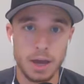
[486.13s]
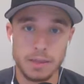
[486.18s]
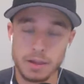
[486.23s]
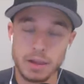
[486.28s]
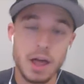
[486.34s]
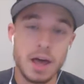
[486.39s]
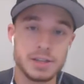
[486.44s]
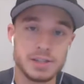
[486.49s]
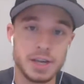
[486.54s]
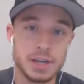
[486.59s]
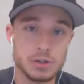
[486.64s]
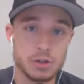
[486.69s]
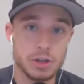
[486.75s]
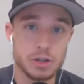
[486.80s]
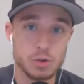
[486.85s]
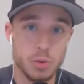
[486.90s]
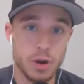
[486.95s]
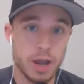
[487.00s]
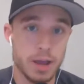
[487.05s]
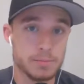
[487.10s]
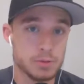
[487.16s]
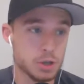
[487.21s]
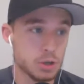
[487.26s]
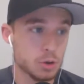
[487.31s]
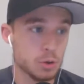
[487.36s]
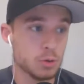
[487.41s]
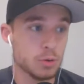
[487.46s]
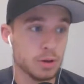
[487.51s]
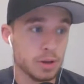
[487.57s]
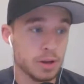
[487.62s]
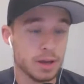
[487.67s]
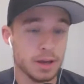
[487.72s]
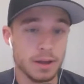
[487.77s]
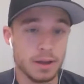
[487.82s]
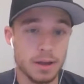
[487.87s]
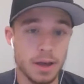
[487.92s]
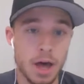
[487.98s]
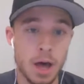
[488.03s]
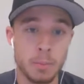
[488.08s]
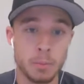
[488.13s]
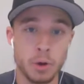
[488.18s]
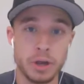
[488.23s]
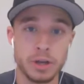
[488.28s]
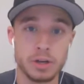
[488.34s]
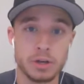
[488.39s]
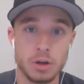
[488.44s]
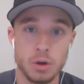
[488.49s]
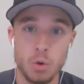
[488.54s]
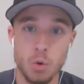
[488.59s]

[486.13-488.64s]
and the Los Angeles Rams, who upgraded